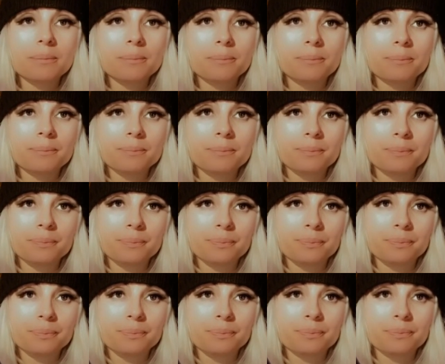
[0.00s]

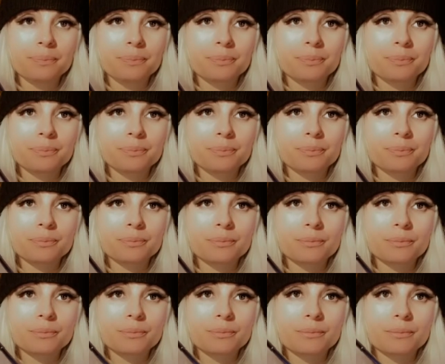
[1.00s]

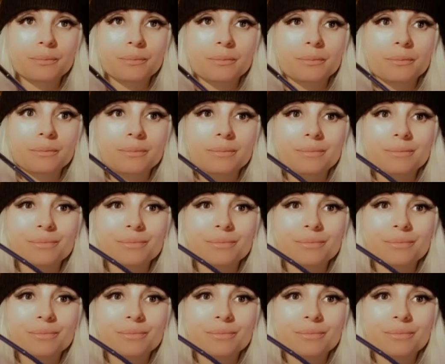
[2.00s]
Nothing is said.